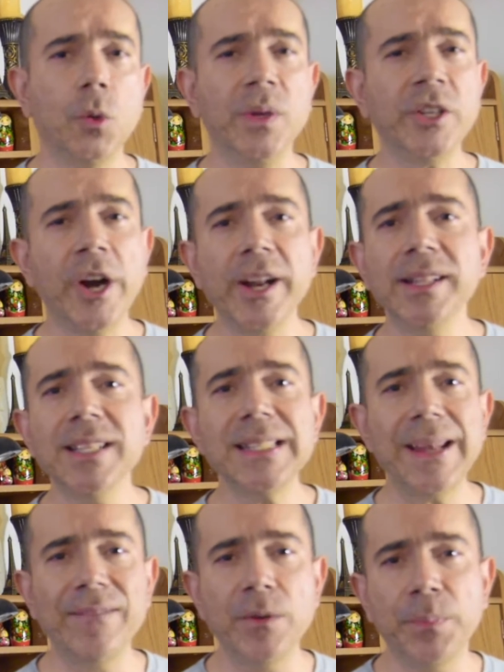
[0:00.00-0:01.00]
regarding the
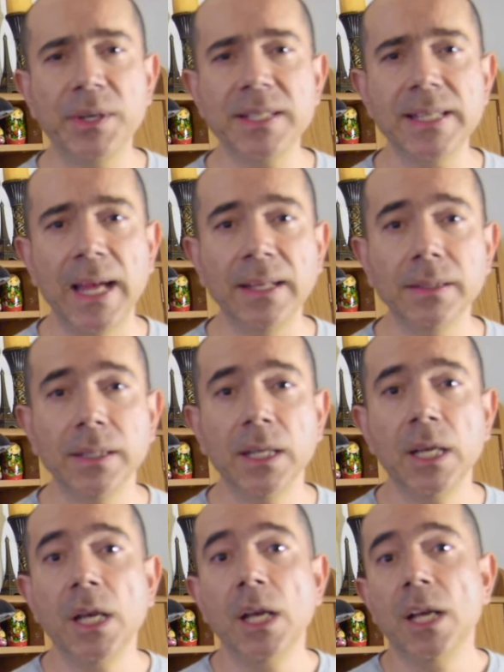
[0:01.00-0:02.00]
7%,
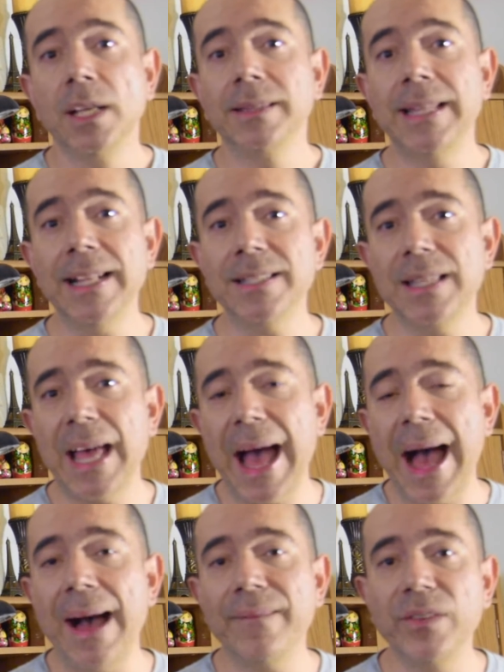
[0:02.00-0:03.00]
that's the
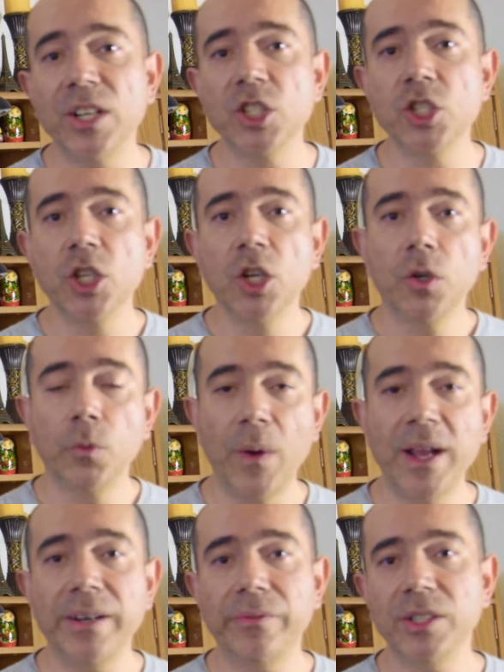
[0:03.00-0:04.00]
average
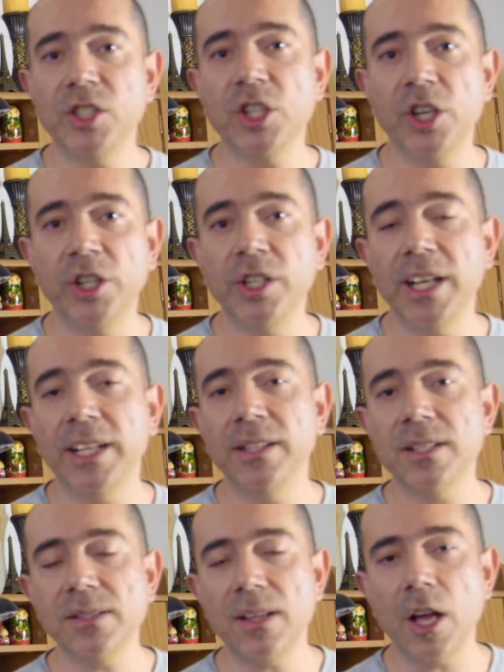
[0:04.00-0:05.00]
rate of return in
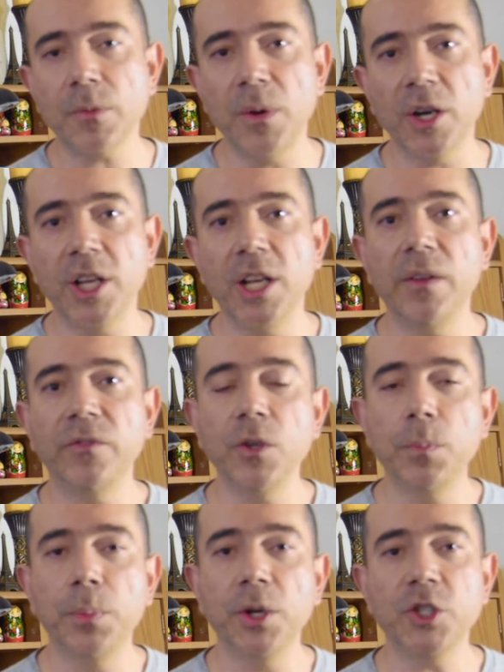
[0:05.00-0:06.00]
the stock market if you
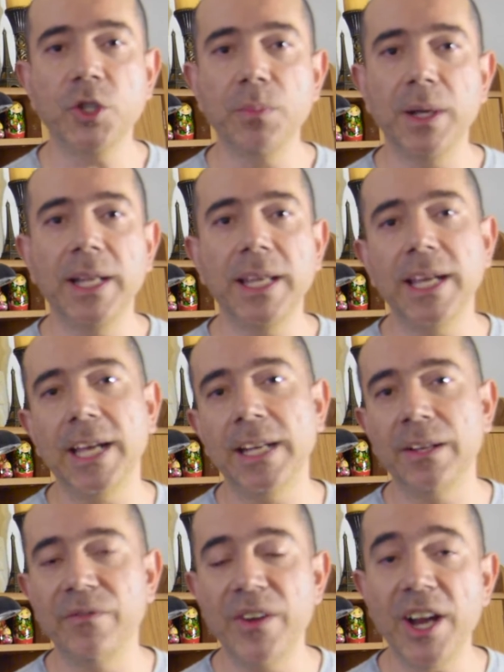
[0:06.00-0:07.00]
put your money
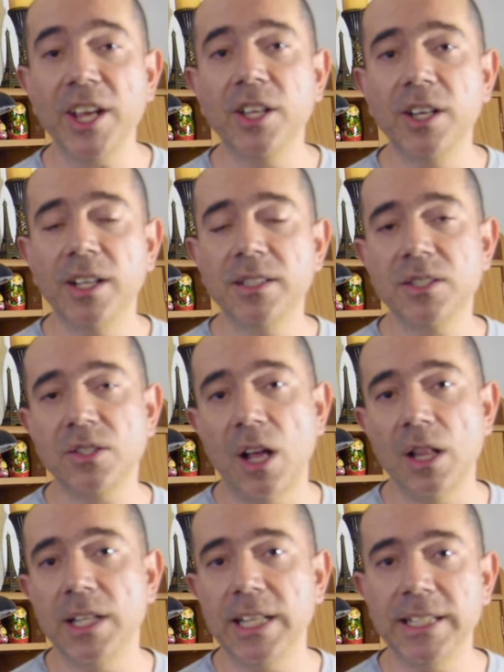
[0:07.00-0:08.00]
in a very good
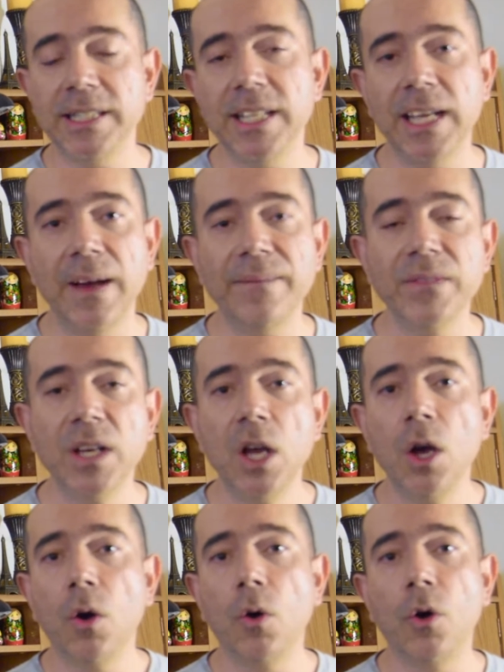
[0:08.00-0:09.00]
solid ETF
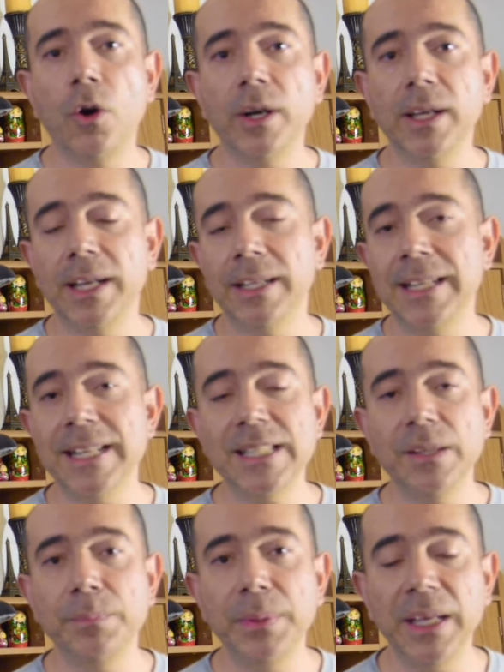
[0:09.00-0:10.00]
or an
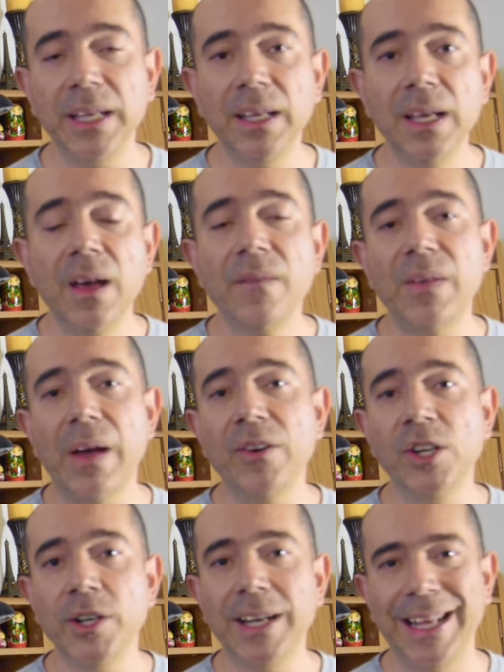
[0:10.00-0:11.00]
S&P
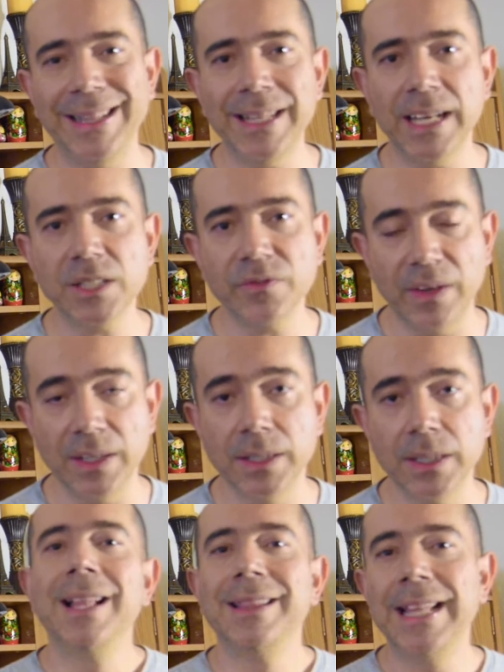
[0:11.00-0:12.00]
500 index
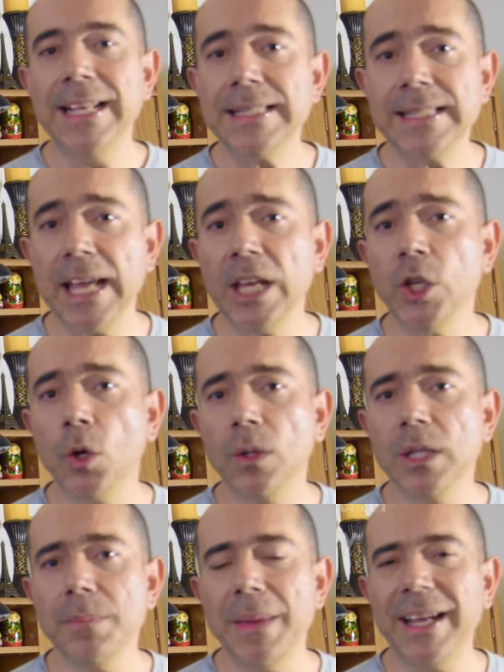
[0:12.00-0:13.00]
fund. Let's say you
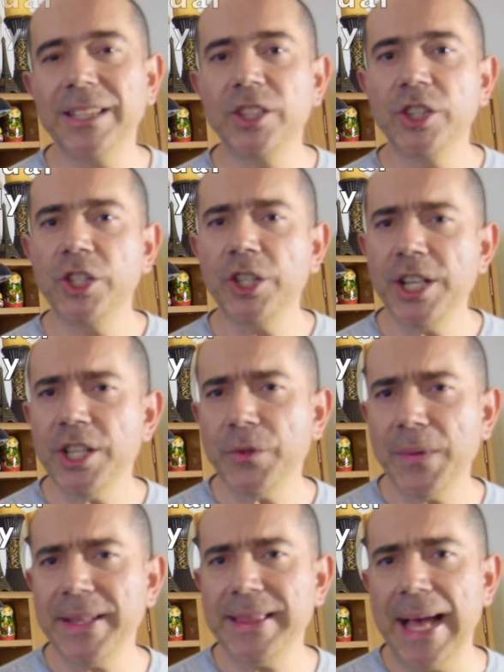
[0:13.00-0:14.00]
only make
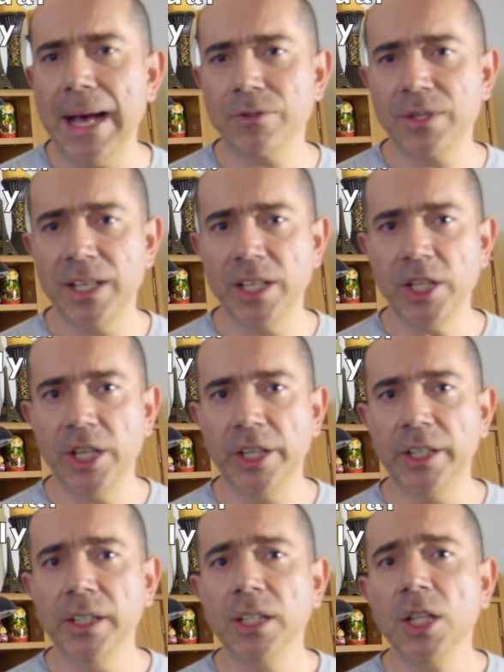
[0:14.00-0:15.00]
$33,000 a
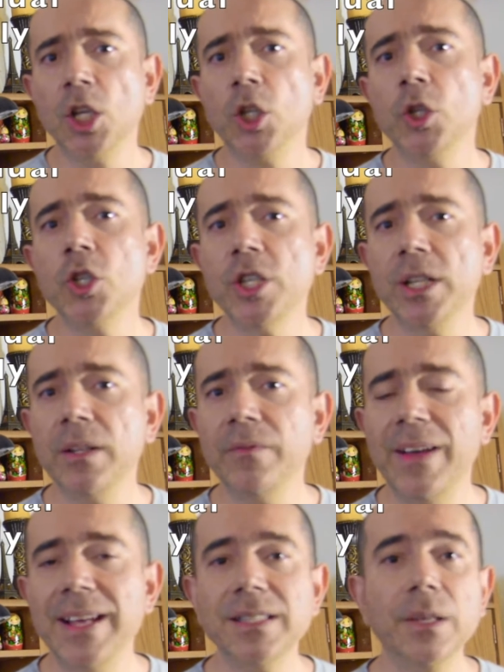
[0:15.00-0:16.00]
year, you should
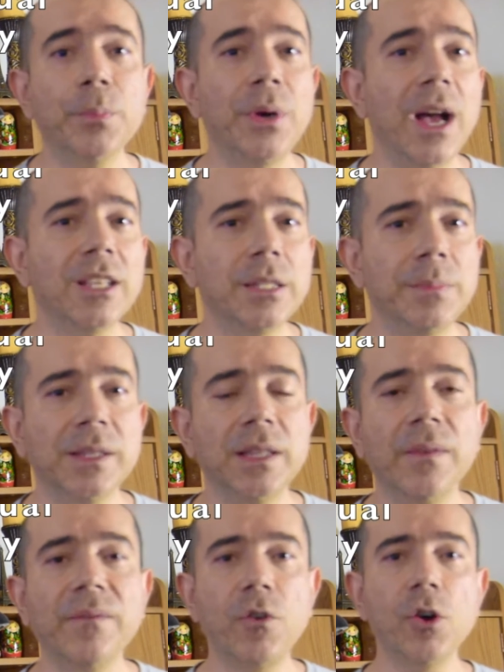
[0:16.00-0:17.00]
invest
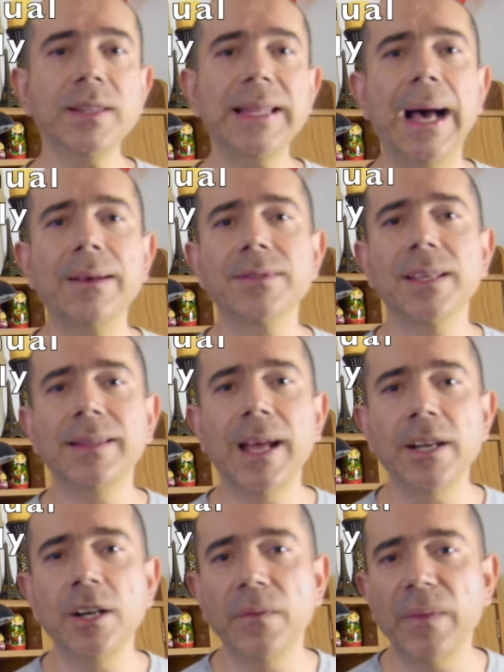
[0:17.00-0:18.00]
approximately
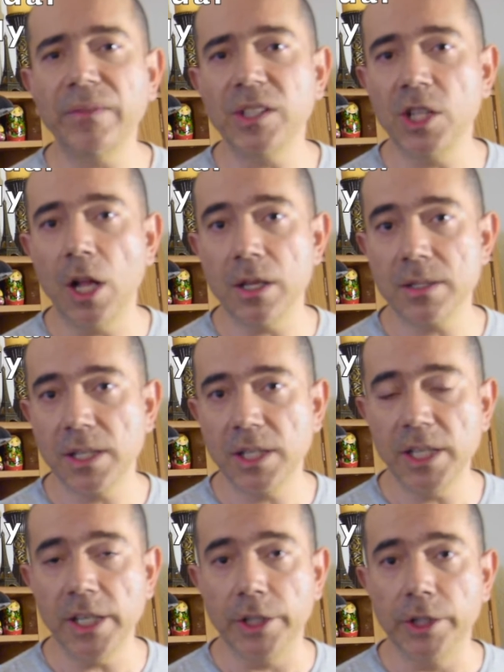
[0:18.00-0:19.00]
$4,950 a
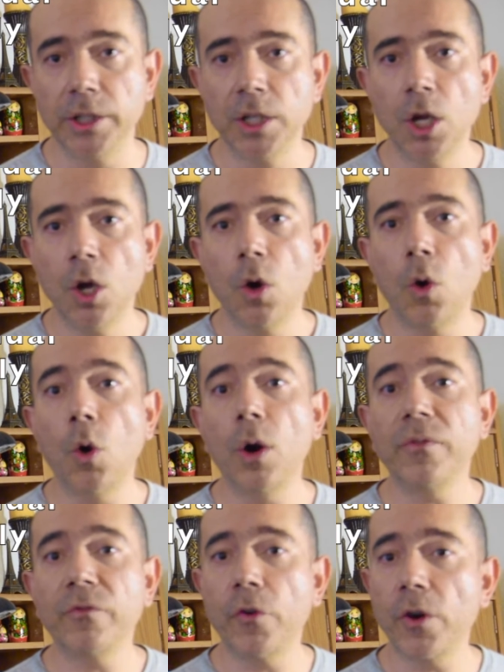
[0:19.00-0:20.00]
year or
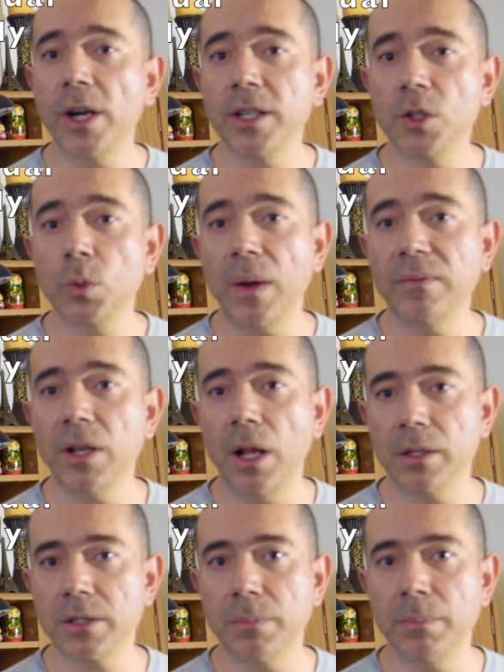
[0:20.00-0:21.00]

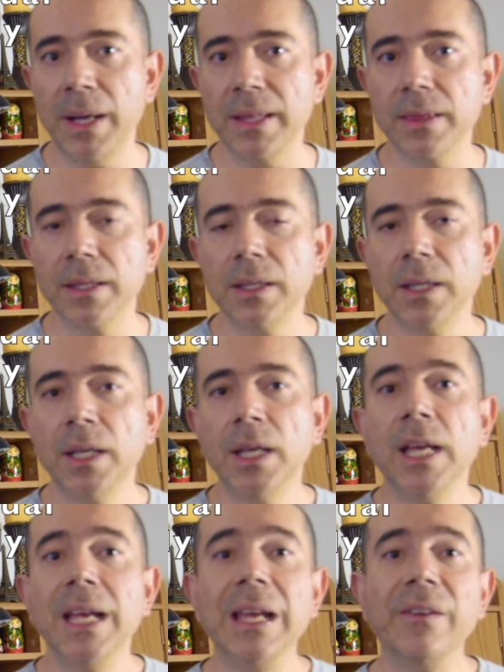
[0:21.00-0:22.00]
$412 a month.
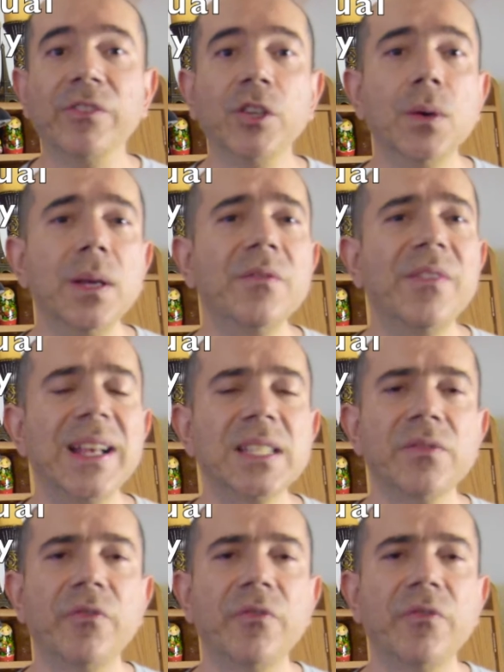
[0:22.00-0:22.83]
If you invest